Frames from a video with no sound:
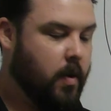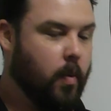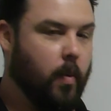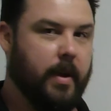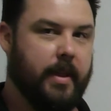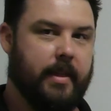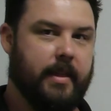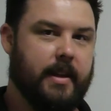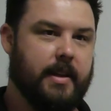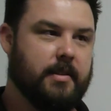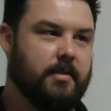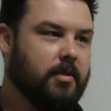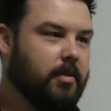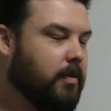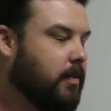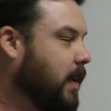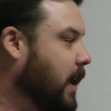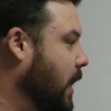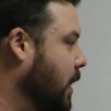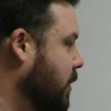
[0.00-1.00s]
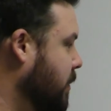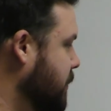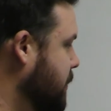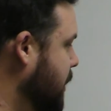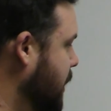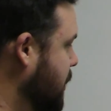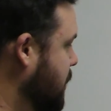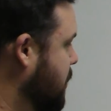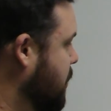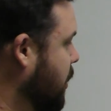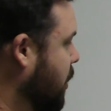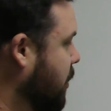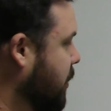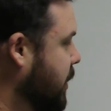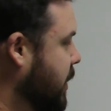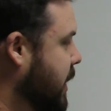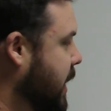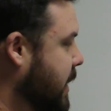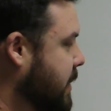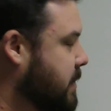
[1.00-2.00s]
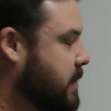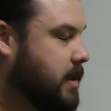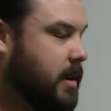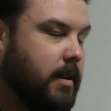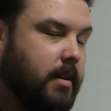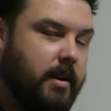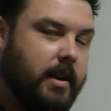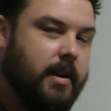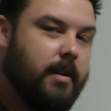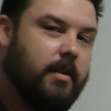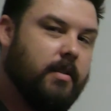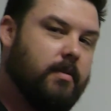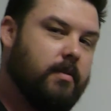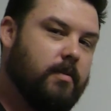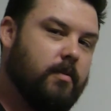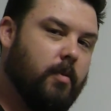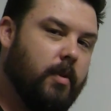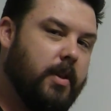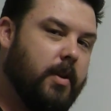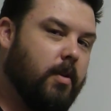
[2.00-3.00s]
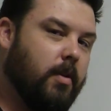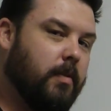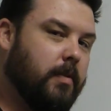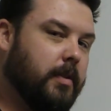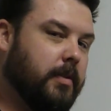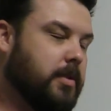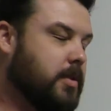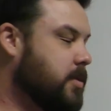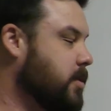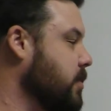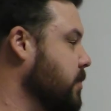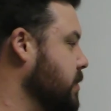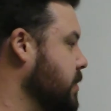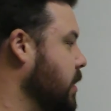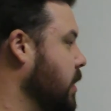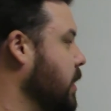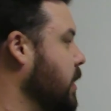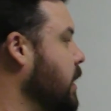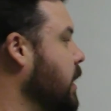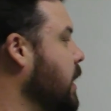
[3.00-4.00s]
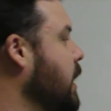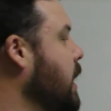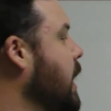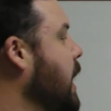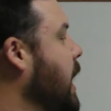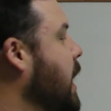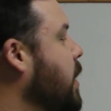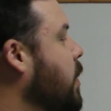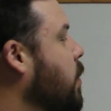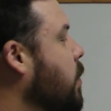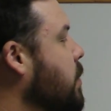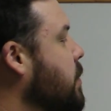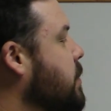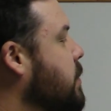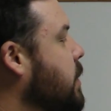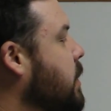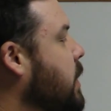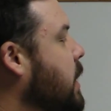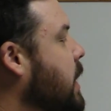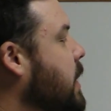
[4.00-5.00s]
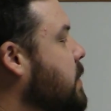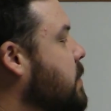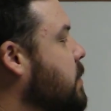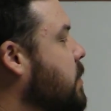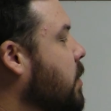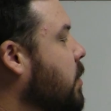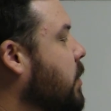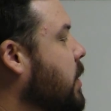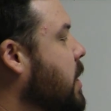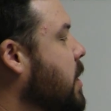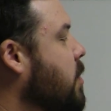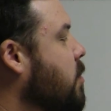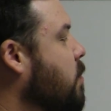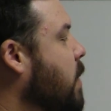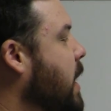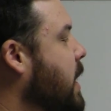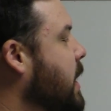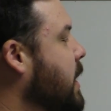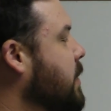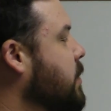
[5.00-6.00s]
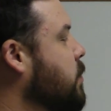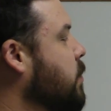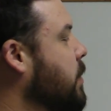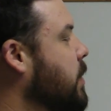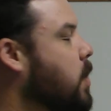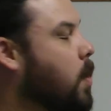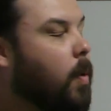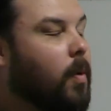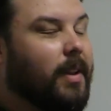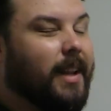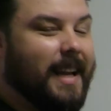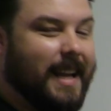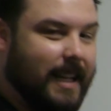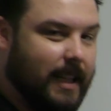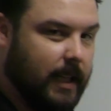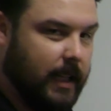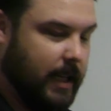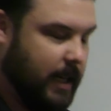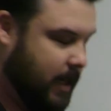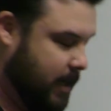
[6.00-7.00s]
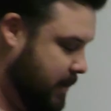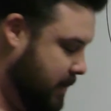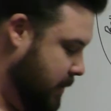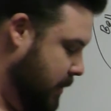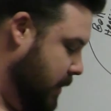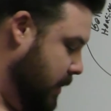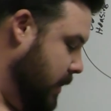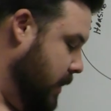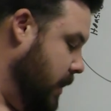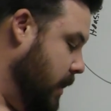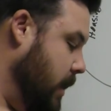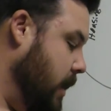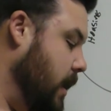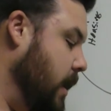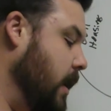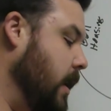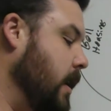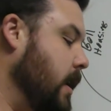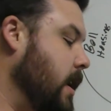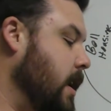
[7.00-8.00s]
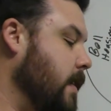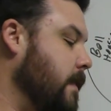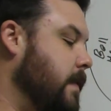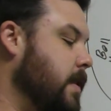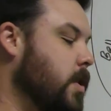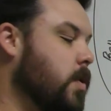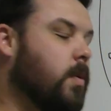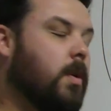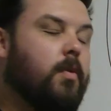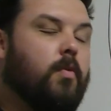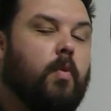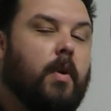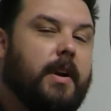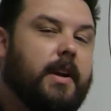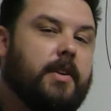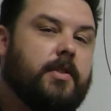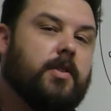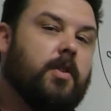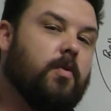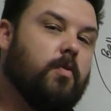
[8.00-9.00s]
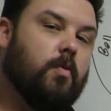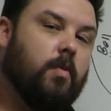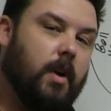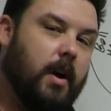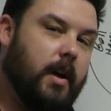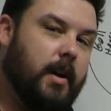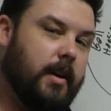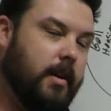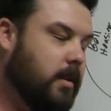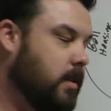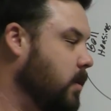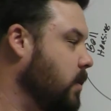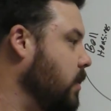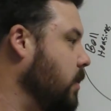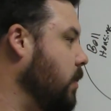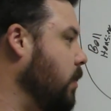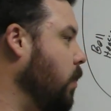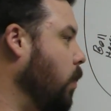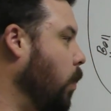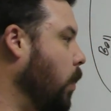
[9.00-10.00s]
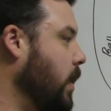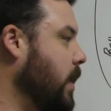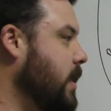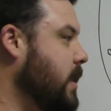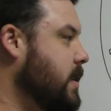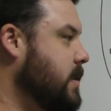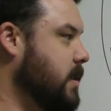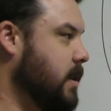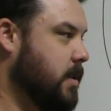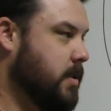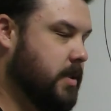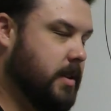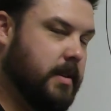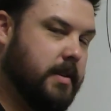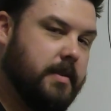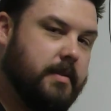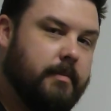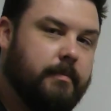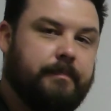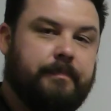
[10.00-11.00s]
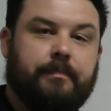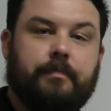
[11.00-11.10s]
with these little valves installed dead center here where the oil filter screws on, and of course, installed here right next where the oil inlet is. If you were running to run one of these engines